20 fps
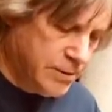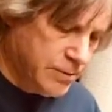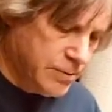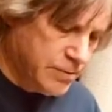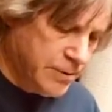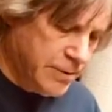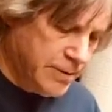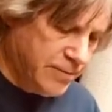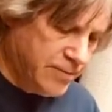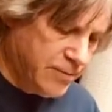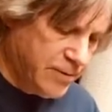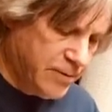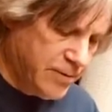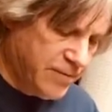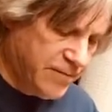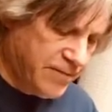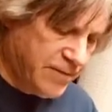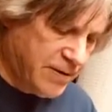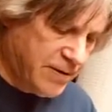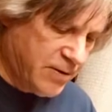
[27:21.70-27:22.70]
4,
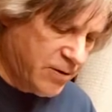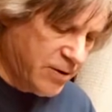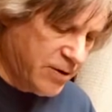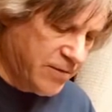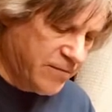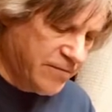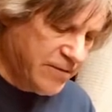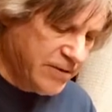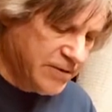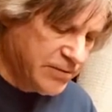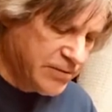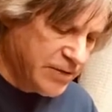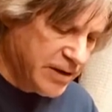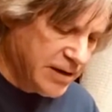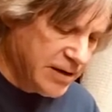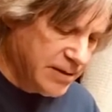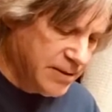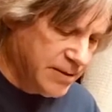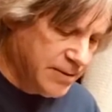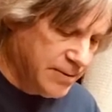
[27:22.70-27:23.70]
or your 5th
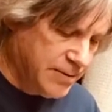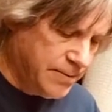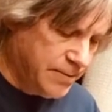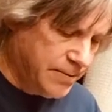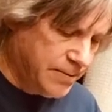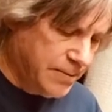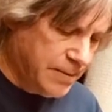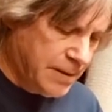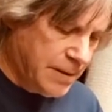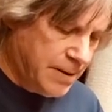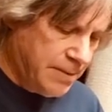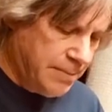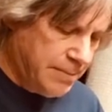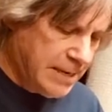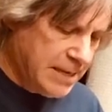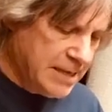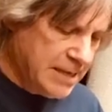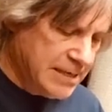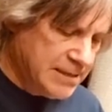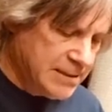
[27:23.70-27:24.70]
string,
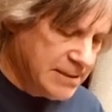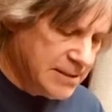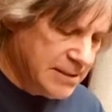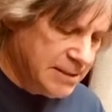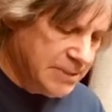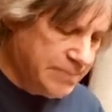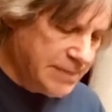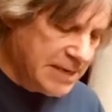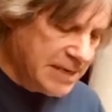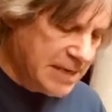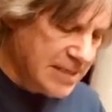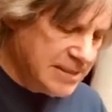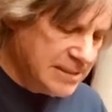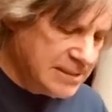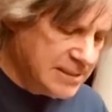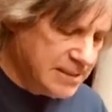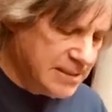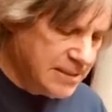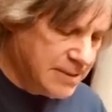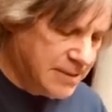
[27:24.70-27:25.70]
because
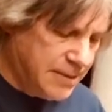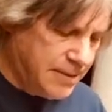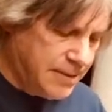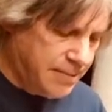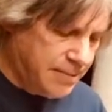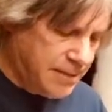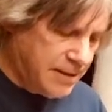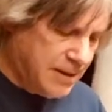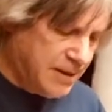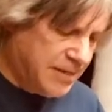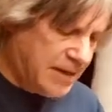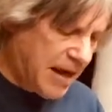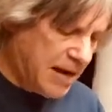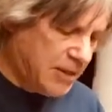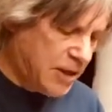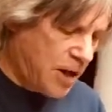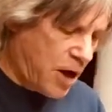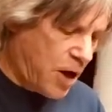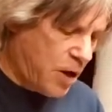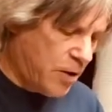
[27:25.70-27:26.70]
that
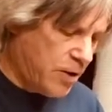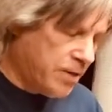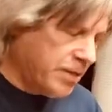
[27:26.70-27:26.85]
low